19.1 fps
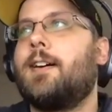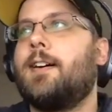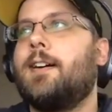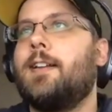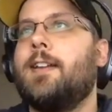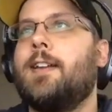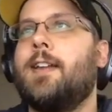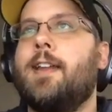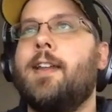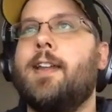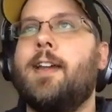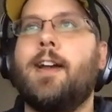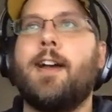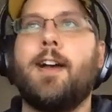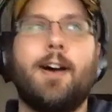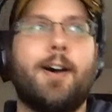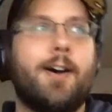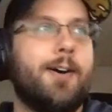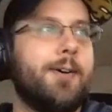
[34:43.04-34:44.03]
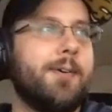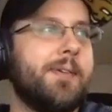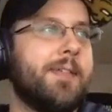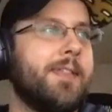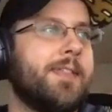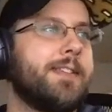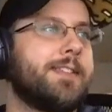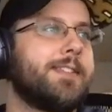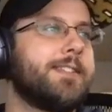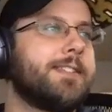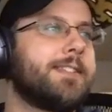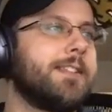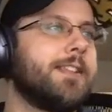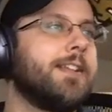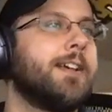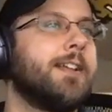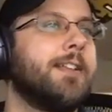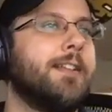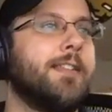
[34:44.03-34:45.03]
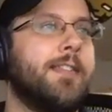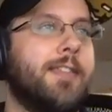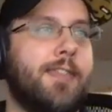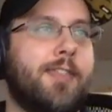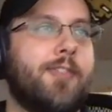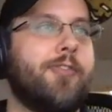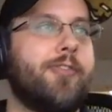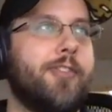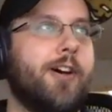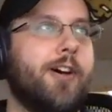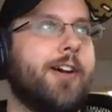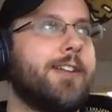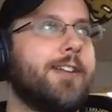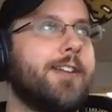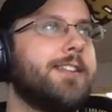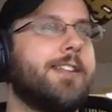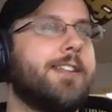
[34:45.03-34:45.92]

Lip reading: Now, this is honestly,